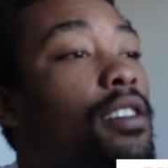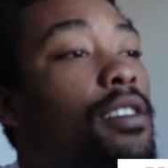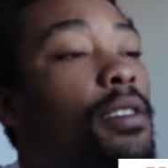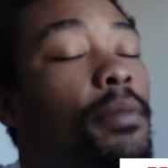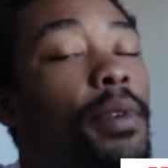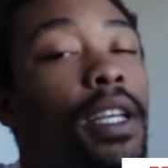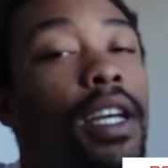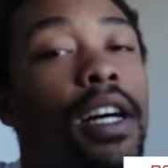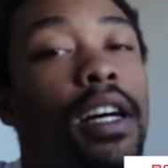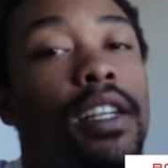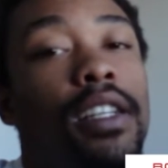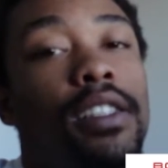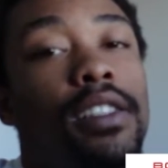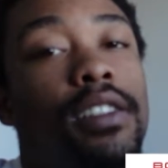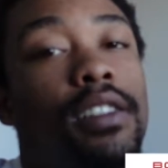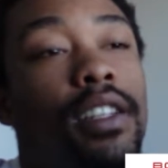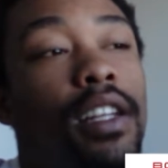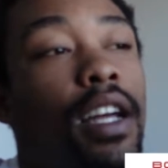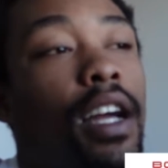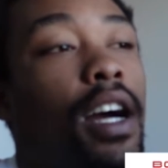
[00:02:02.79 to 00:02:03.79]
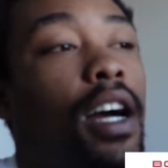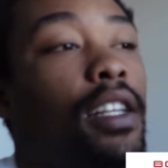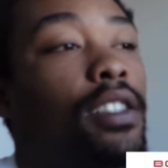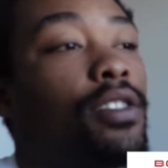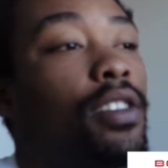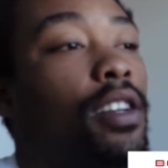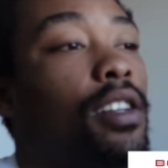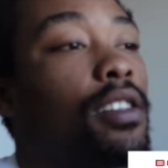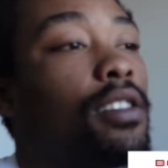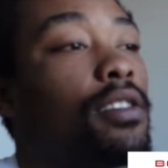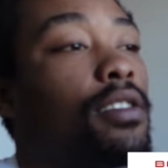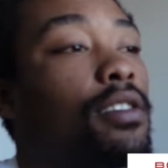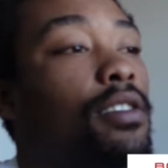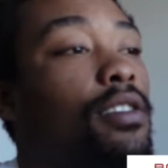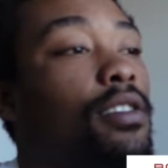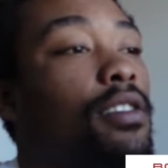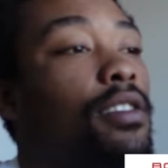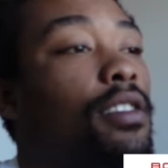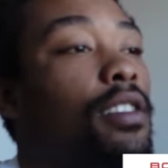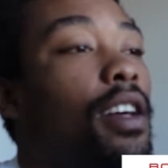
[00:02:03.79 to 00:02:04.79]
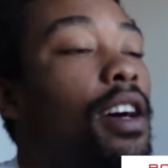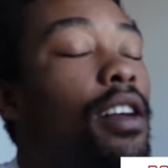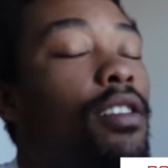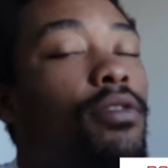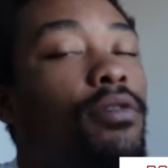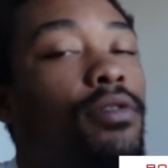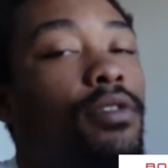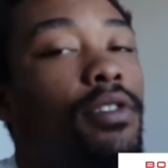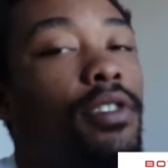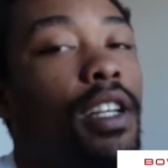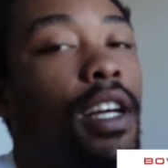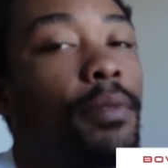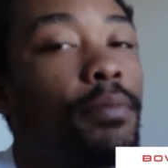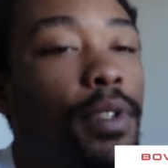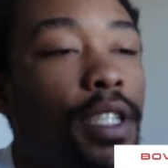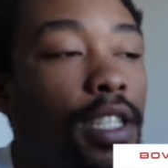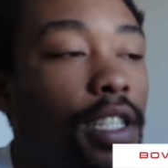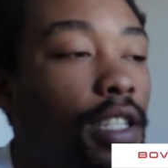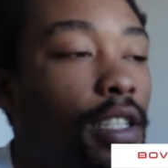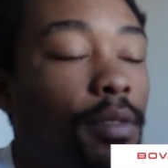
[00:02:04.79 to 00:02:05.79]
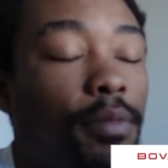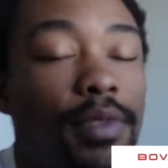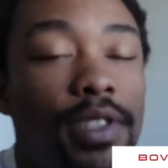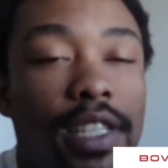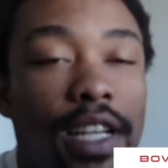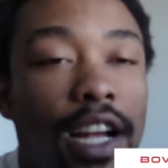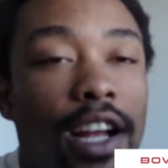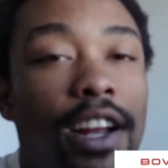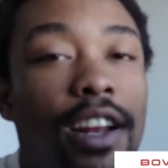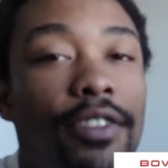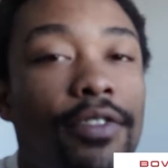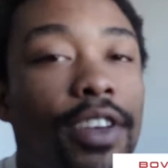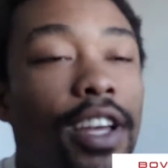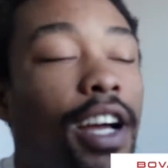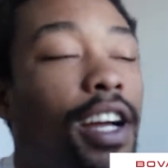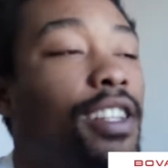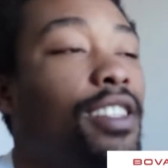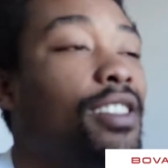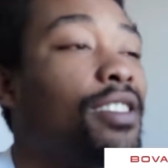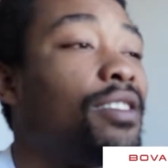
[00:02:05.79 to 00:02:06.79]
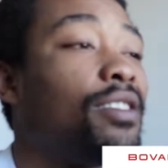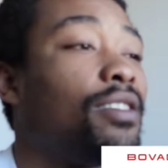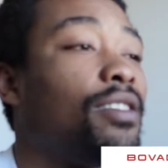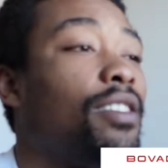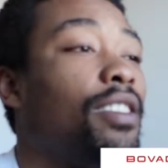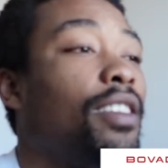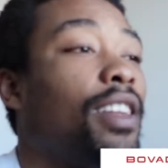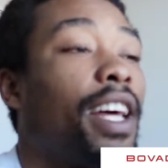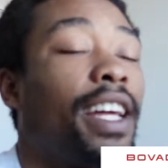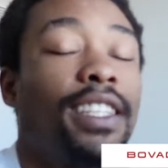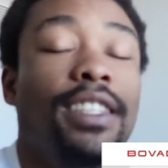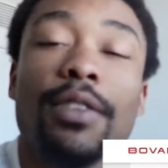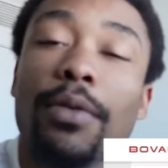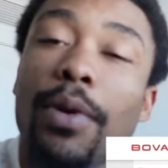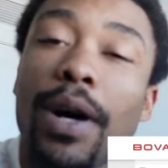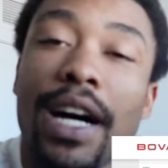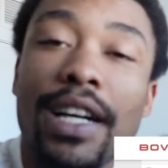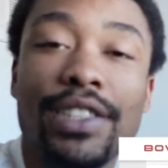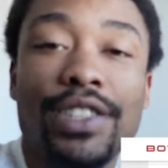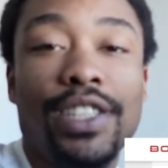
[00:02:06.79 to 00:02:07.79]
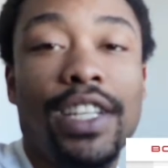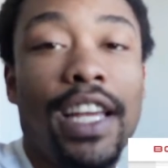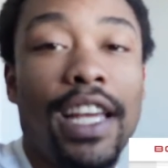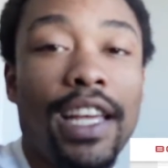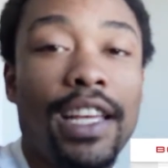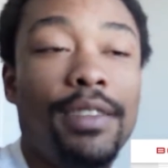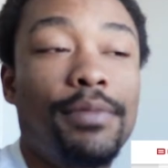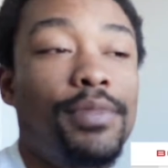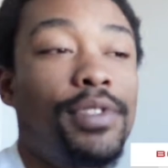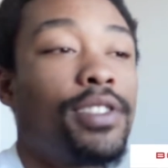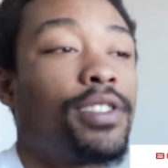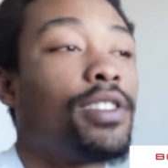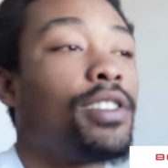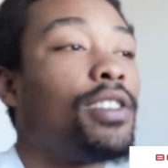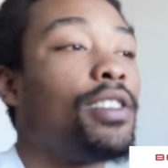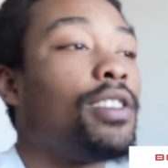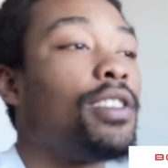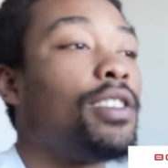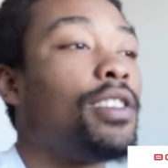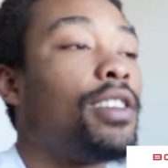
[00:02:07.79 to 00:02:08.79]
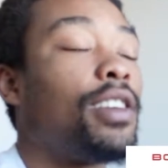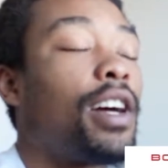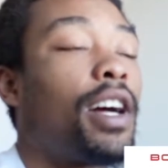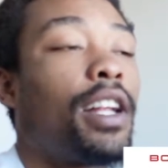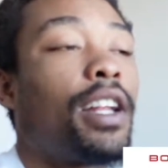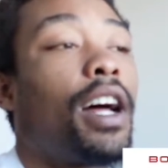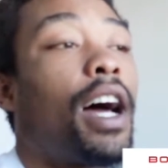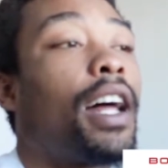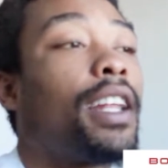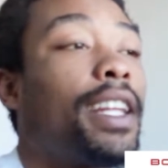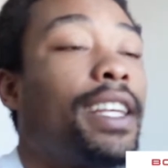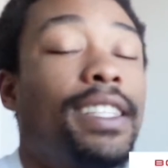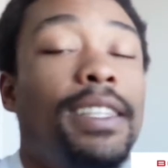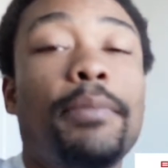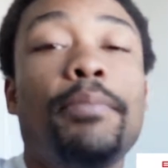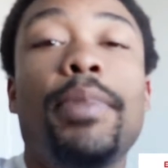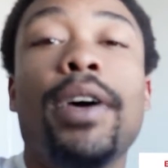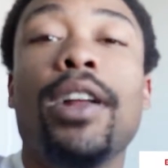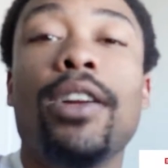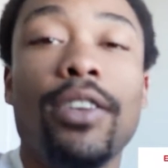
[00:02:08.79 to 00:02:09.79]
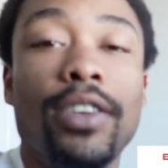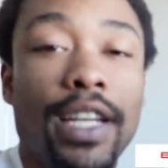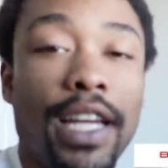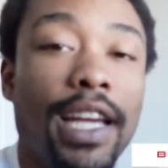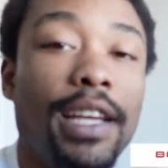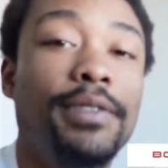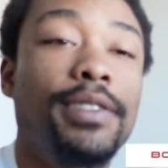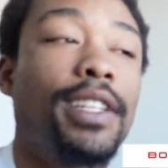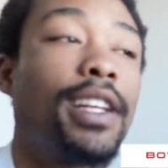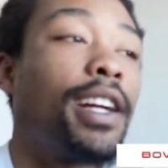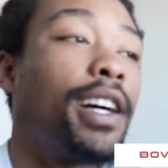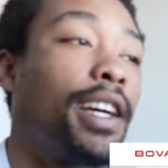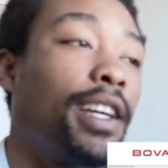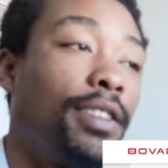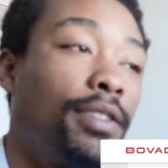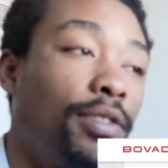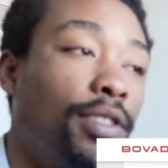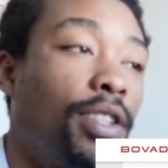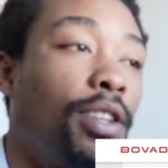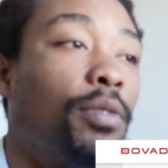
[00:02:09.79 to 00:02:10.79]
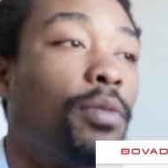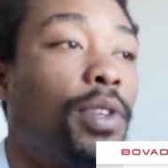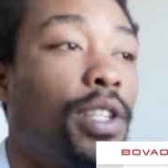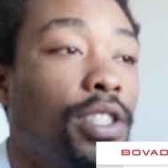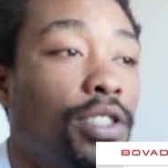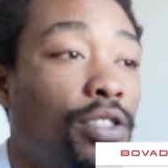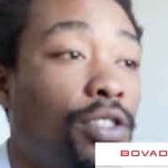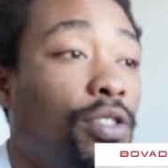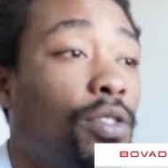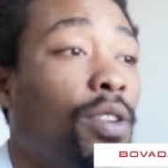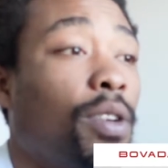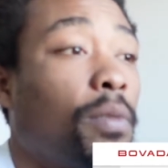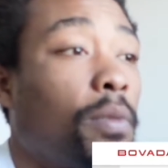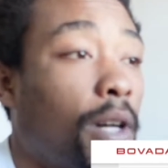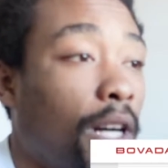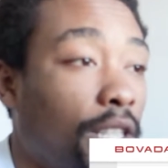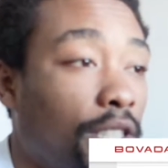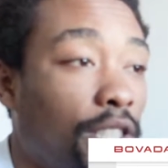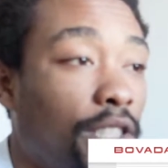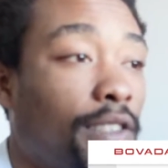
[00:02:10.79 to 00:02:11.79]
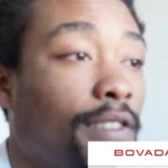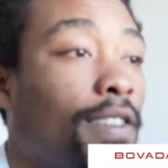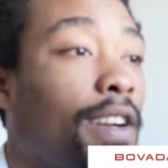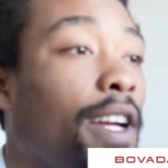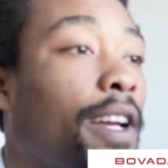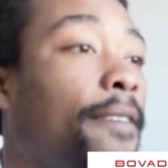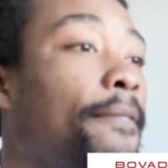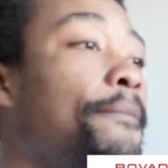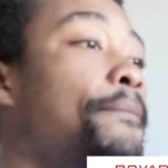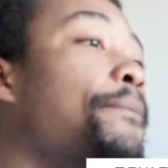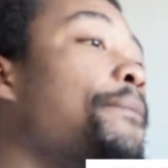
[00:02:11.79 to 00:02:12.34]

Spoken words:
To be honest, not because I'm scared of it. I just like to watch games. I like to bet on games that I, would enjoy watching, right?